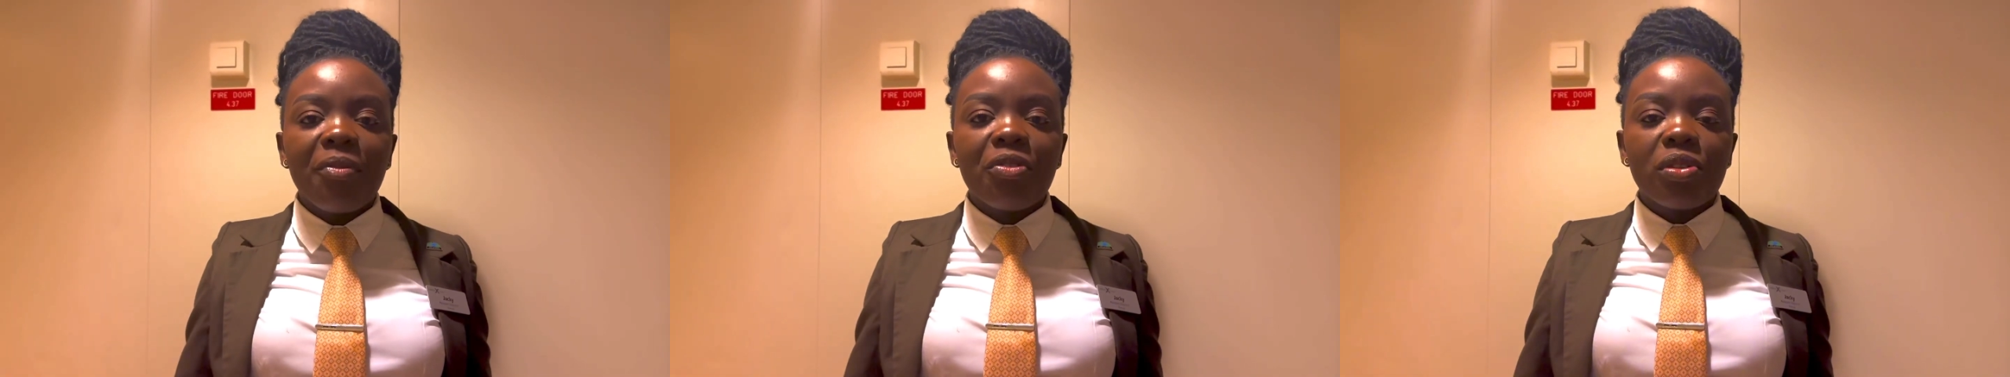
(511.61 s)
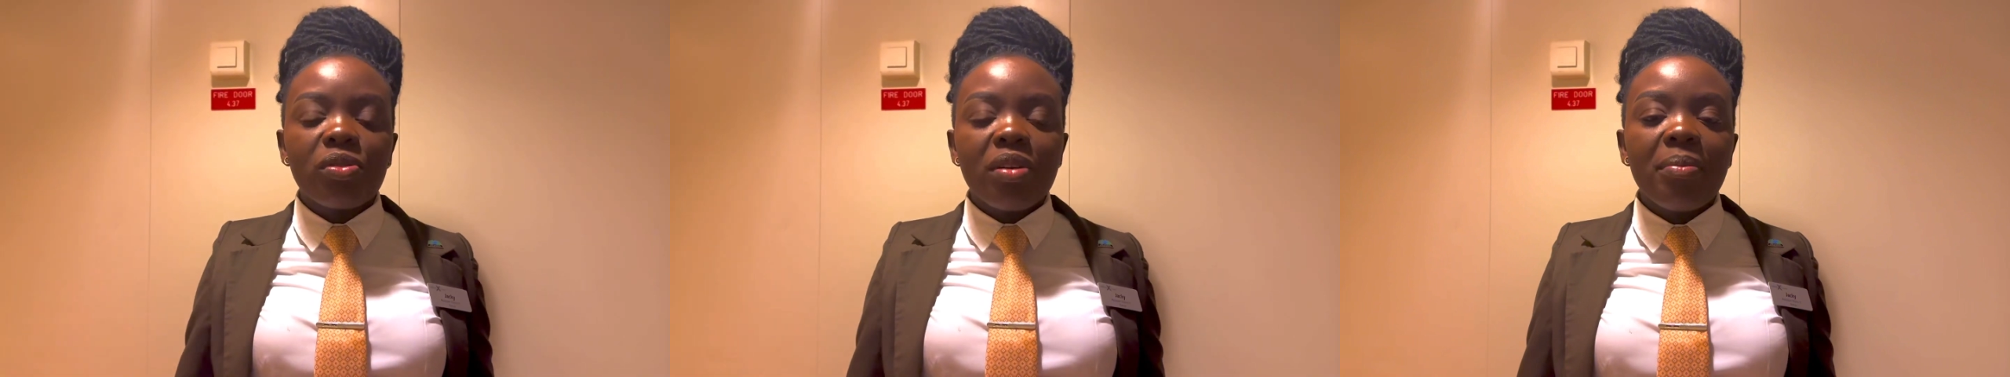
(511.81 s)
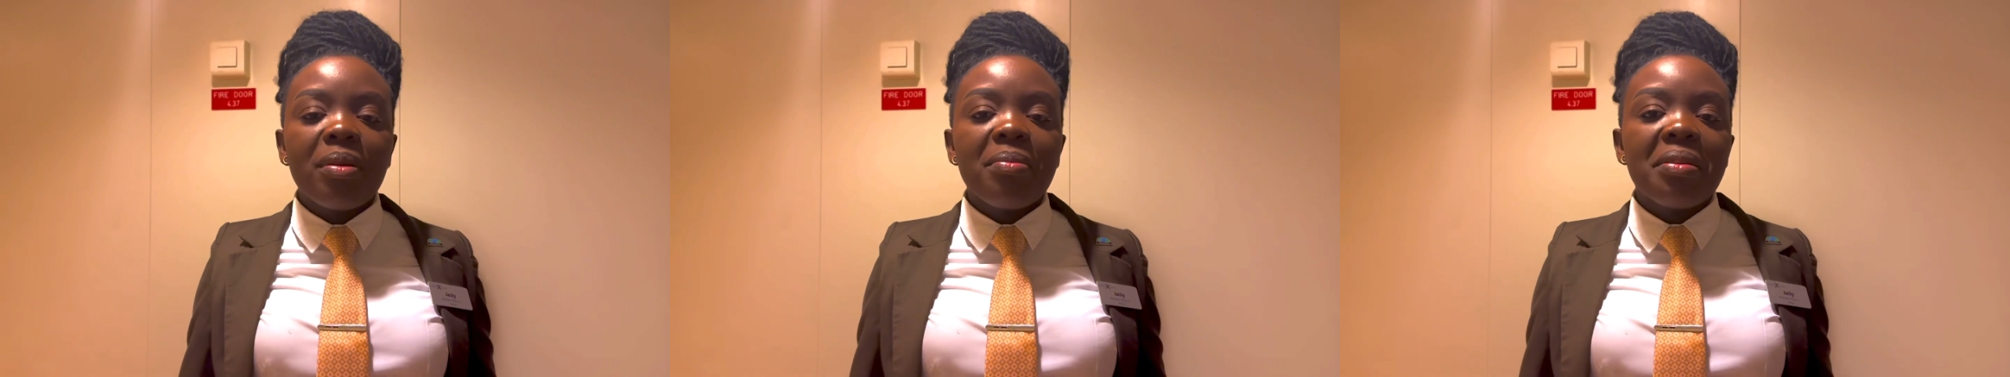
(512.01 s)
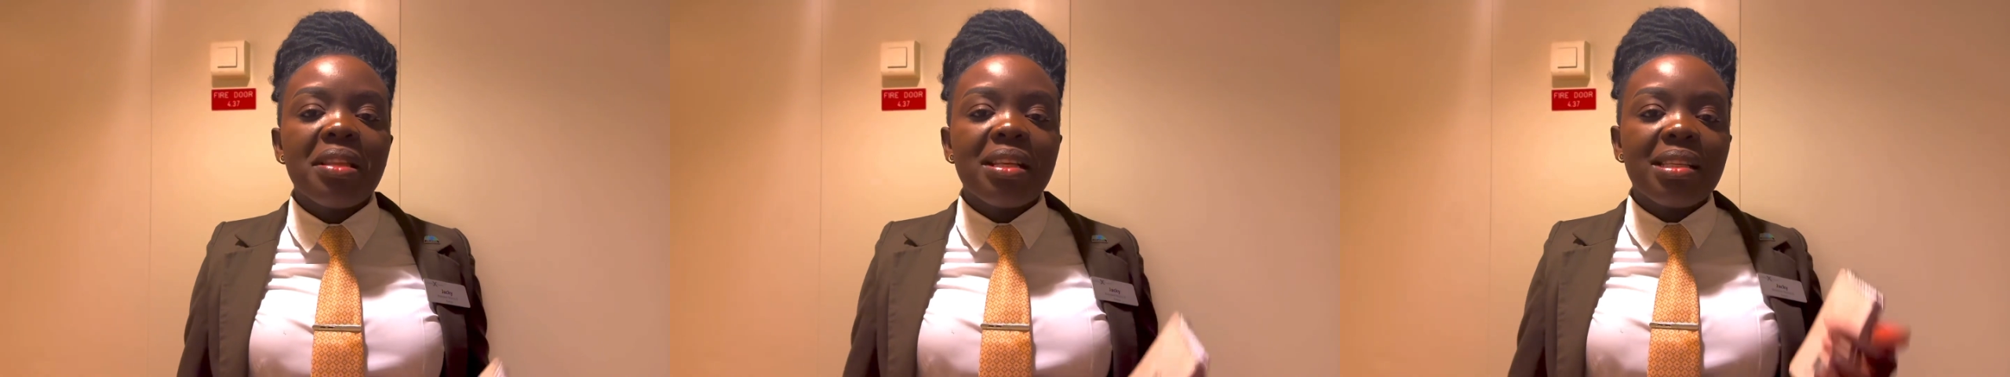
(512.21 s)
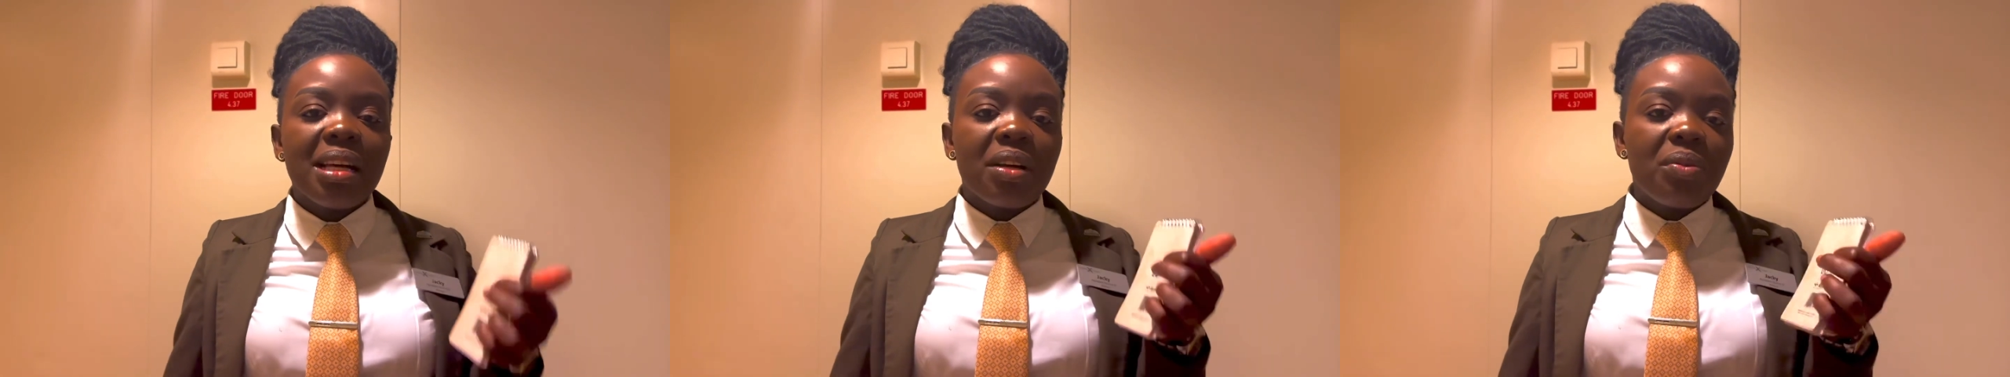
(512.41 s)
For sure, maybe
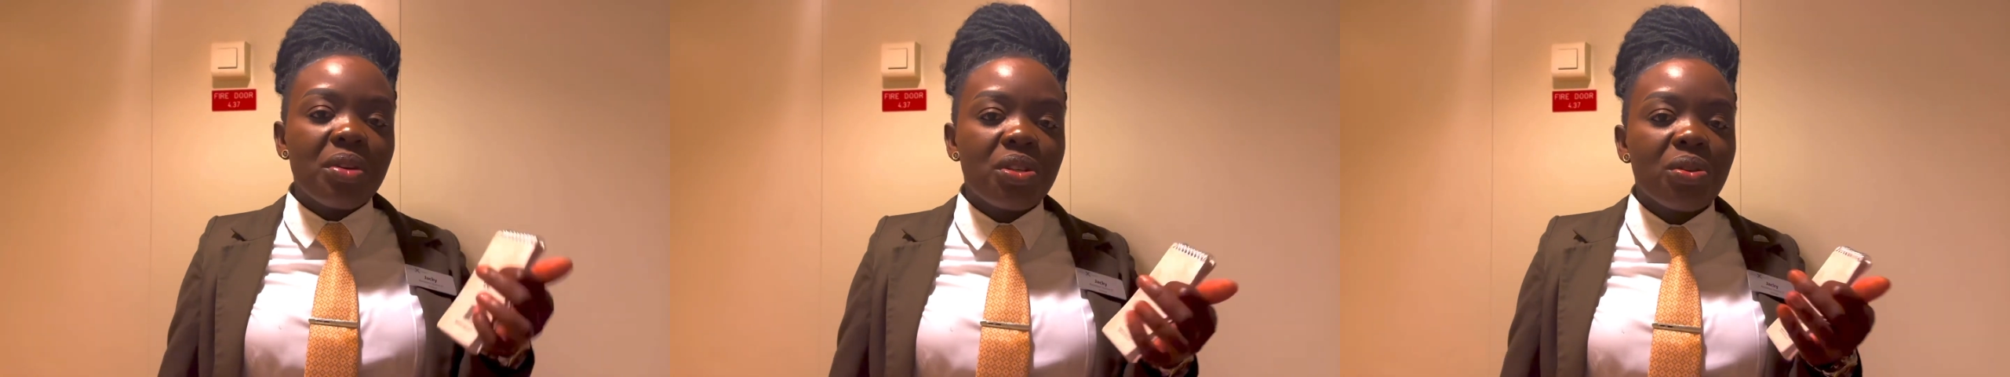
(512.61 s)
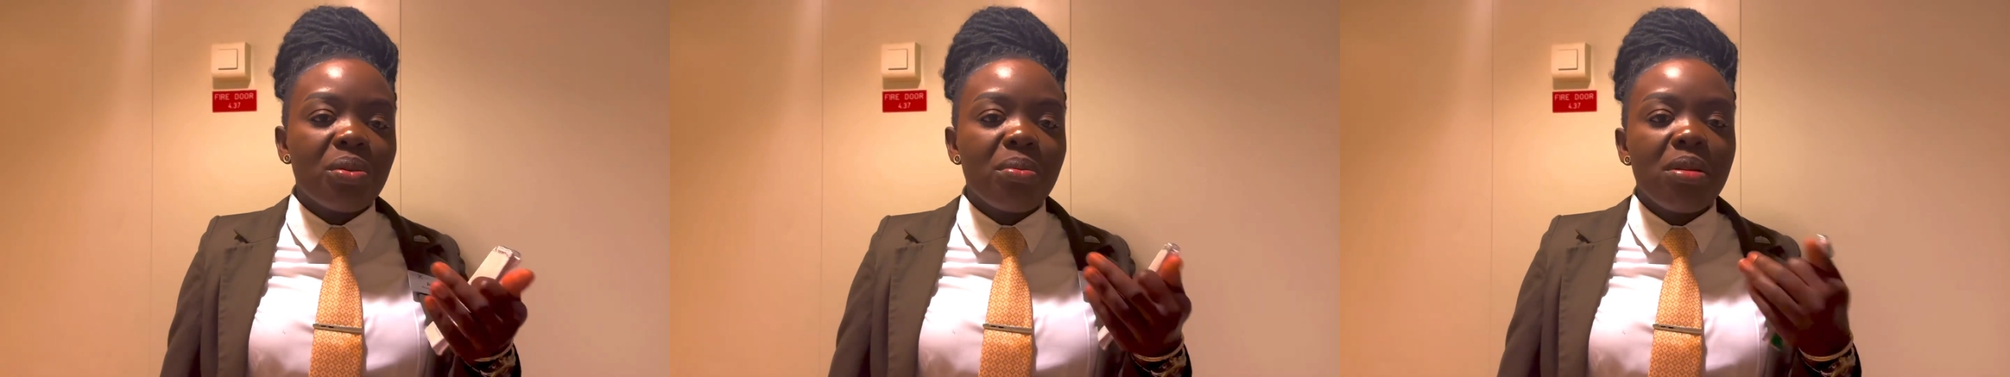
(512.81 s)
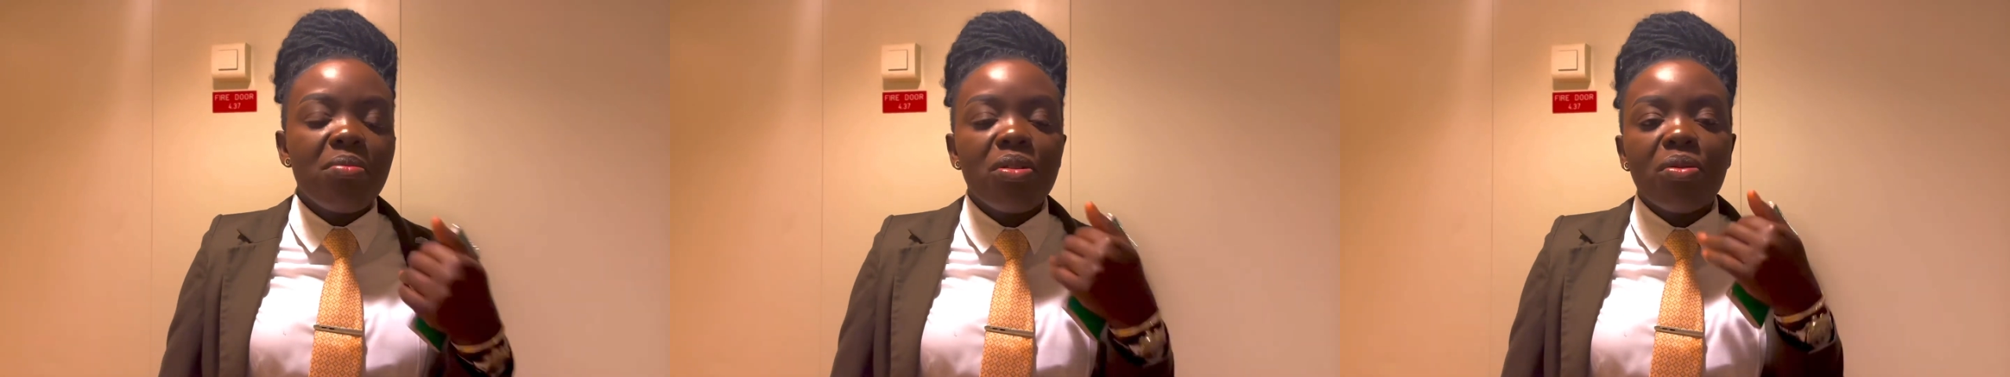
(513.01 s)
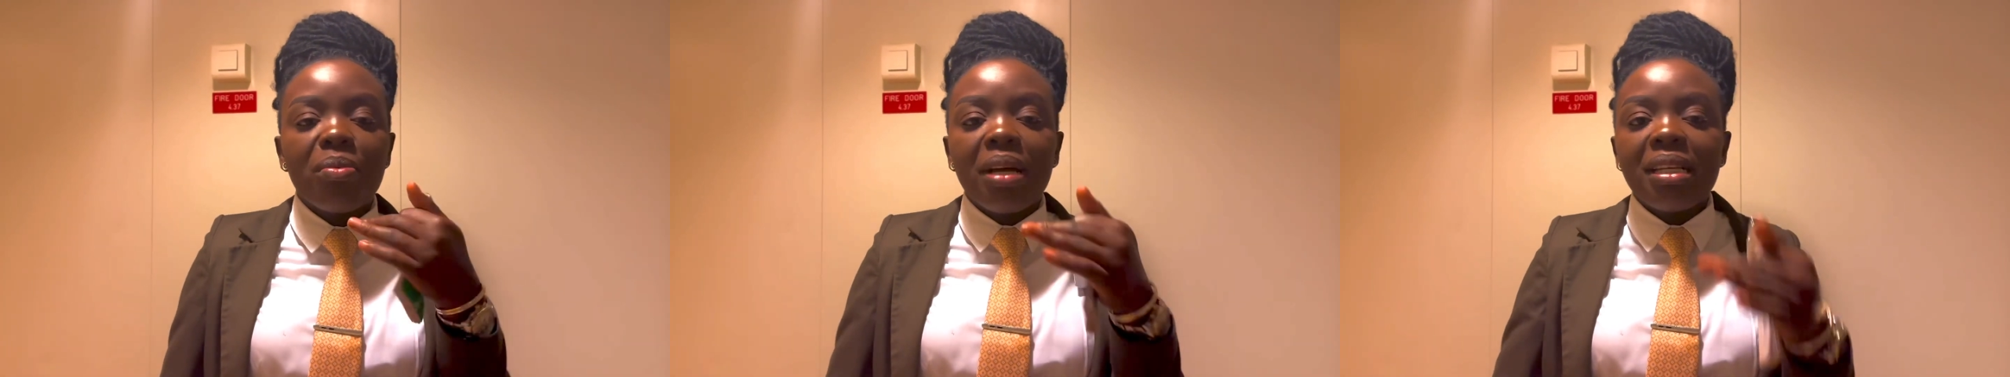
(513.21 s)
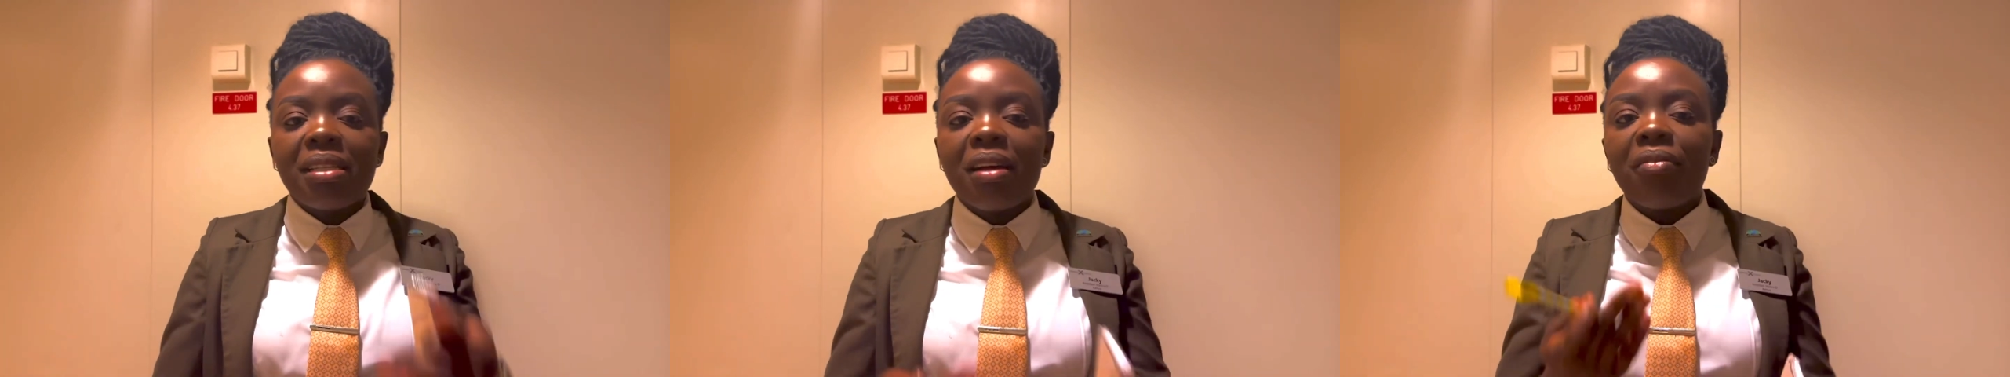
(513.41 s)
there's a question maybe you
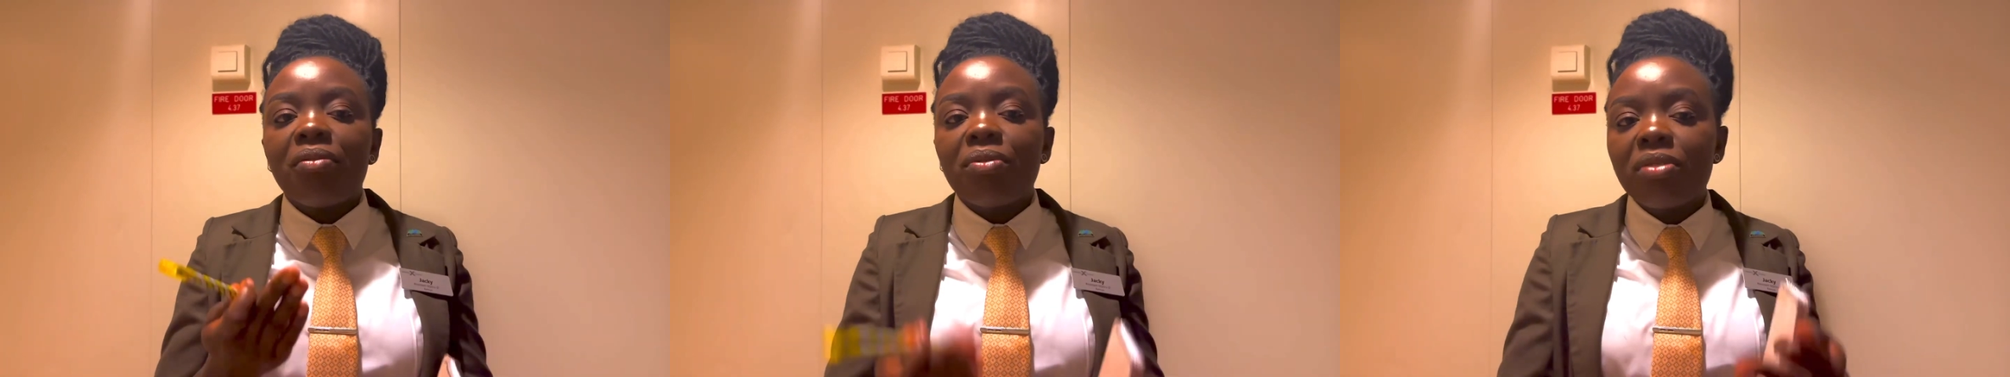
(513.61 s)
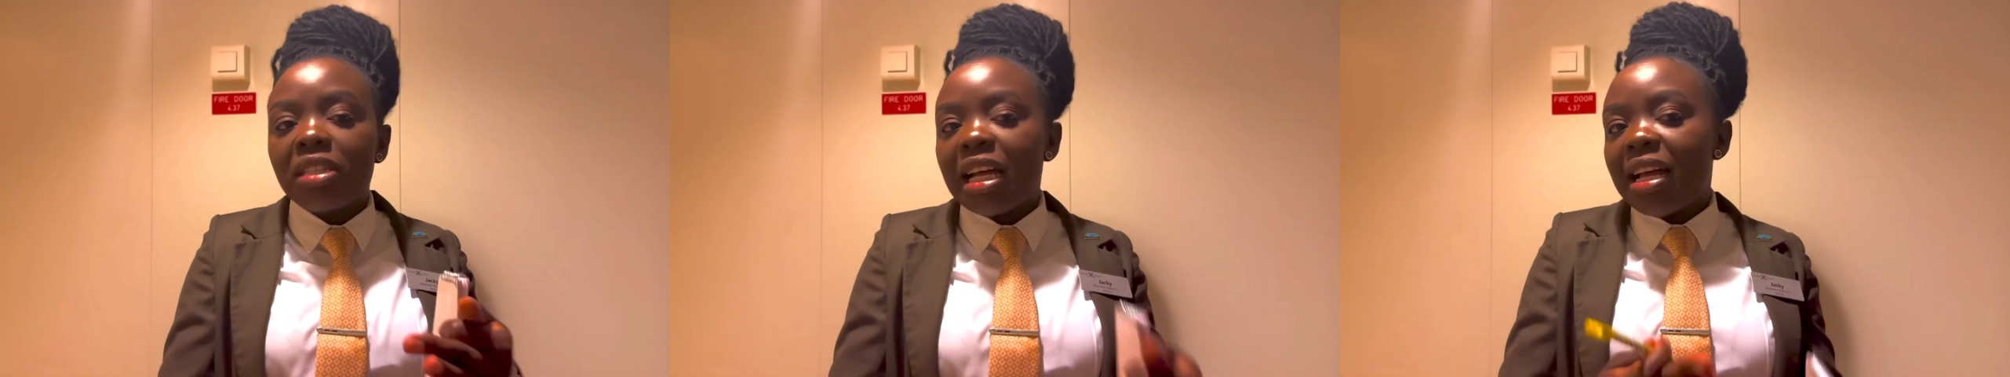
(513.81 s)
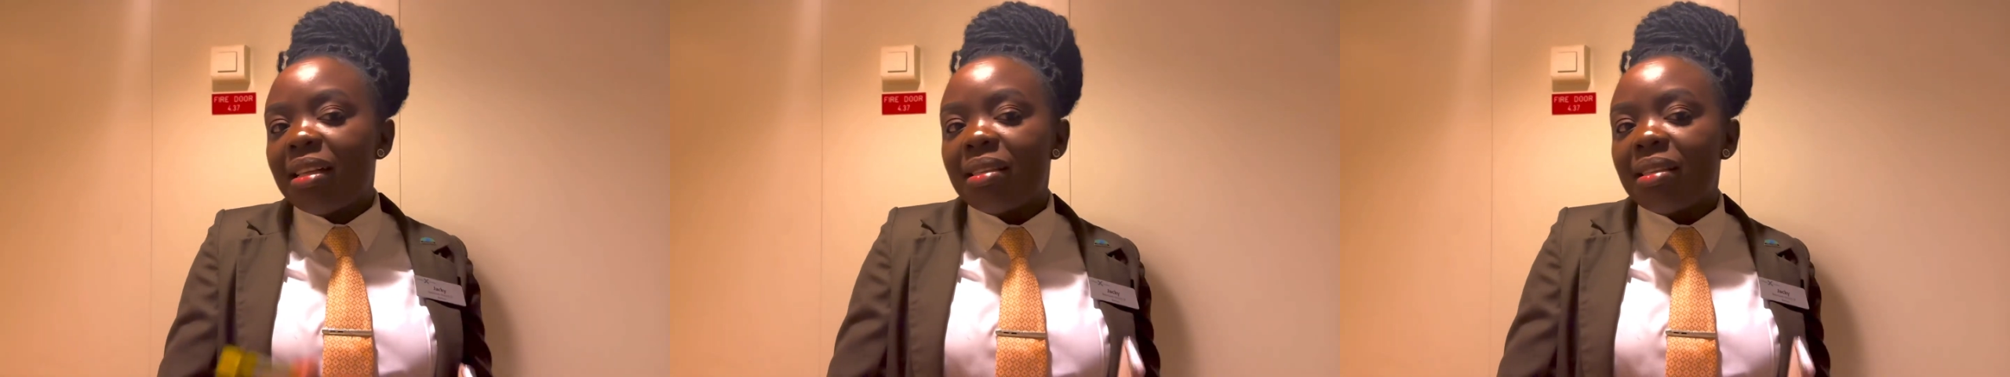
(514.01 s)
might have not